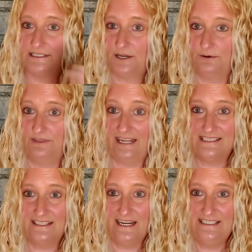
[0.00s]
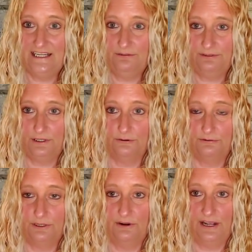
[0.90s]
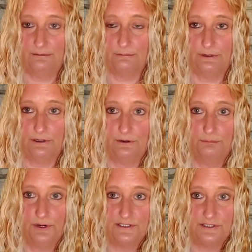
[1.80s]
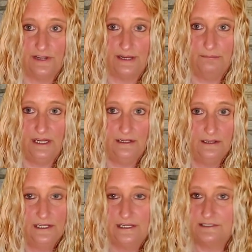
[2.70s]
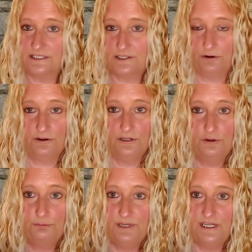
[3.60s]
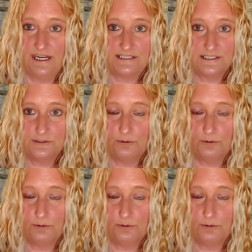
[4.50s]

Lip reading: So that's an idea for you. If you don't have a really good printer like me, just go to the UPS